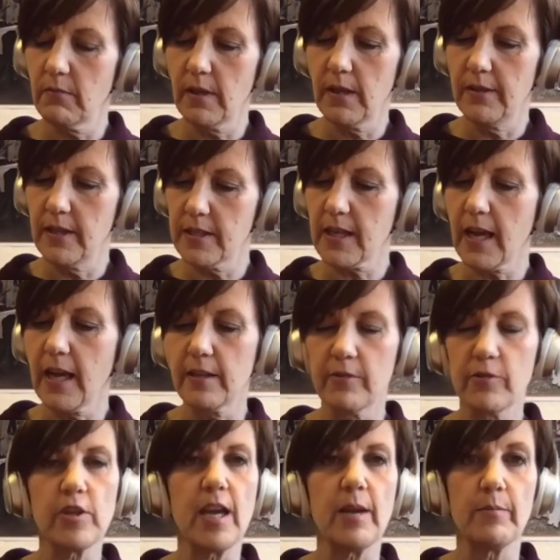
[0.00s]
in this kind of
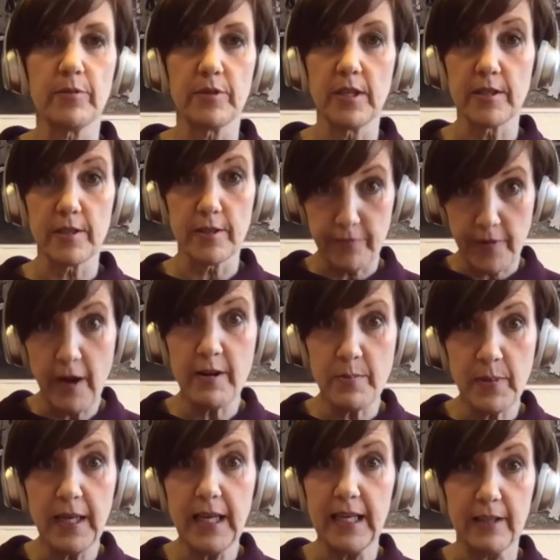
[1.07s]
shape since the very
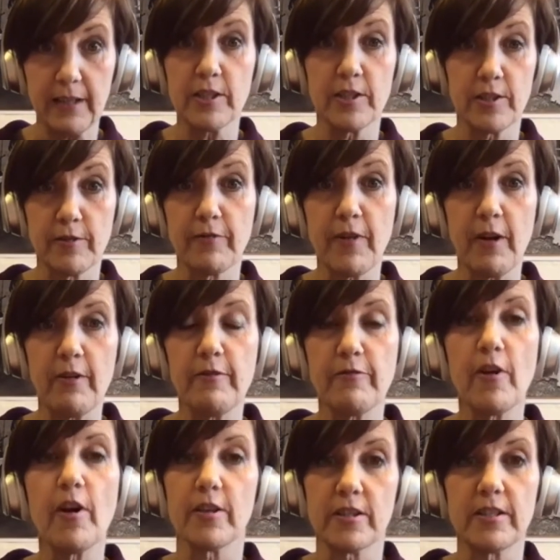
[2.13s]
beginning, since the very first